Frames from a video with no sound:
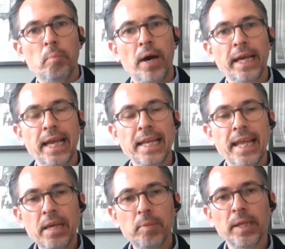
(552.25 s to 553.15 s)
By
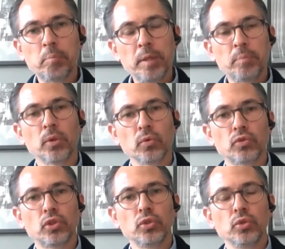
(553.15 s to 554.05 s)
enabling people
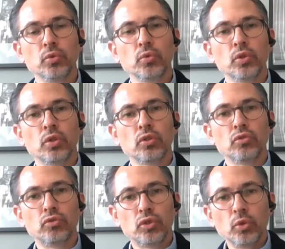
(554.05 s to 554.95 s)
to
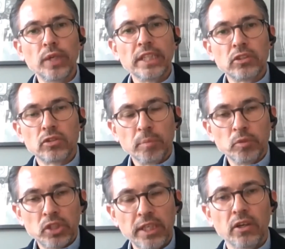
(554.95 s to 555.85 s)
do it
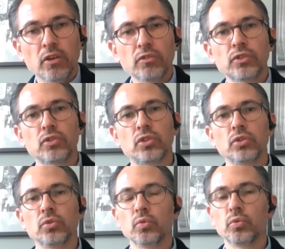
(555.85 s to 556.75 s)
themselves,
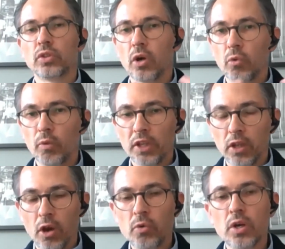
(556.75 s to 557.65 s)
to go with
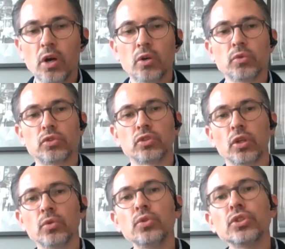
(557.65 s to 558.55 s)
low-code
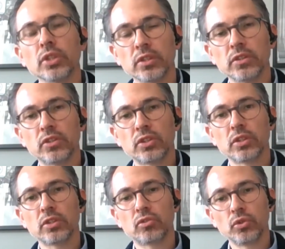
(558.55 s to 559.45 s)
solutions
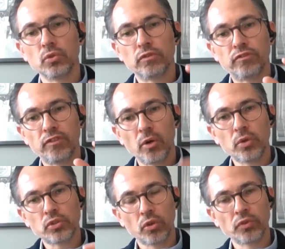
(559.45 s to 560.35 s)
to
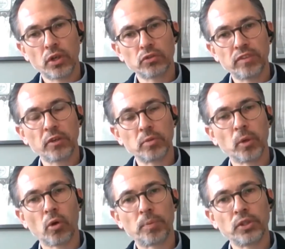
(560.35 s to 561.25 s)
focus on those
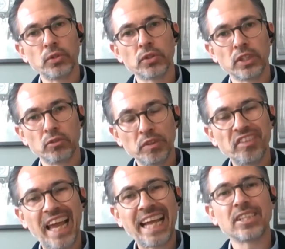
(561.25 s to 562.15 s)
valuable opportunities, we've
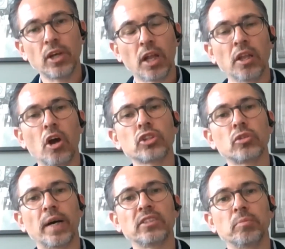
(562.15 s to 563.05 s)
actually unlocked
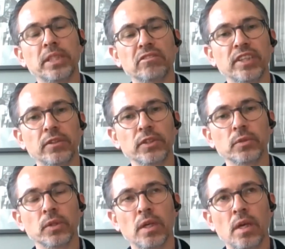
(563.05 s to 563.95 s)
quite a bit of value.